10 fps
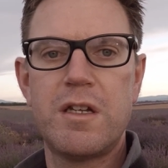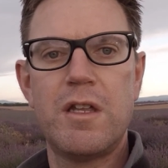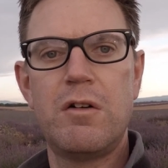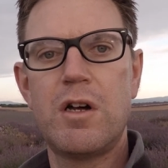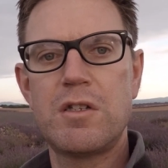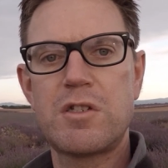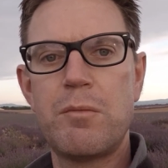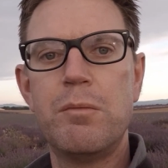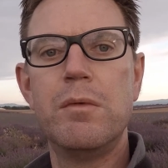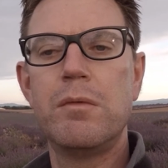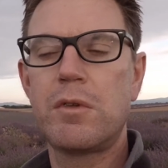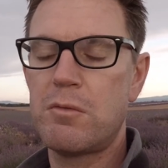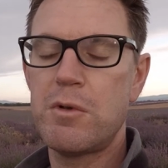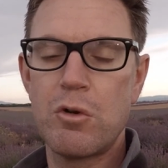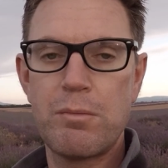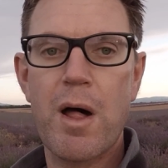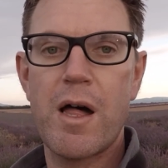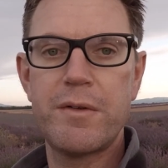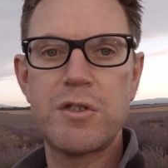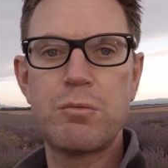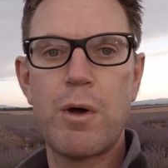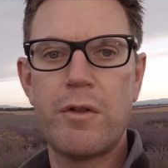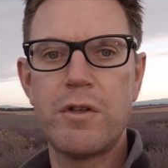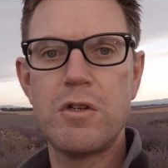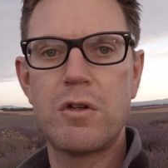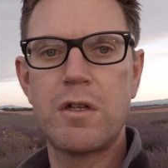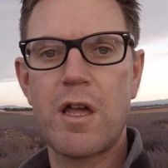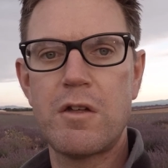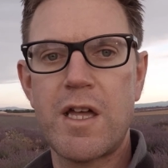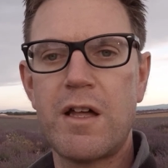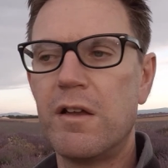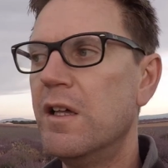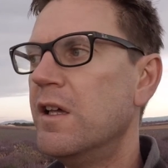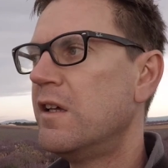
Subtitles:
and there are some communal paths as well that you can go down.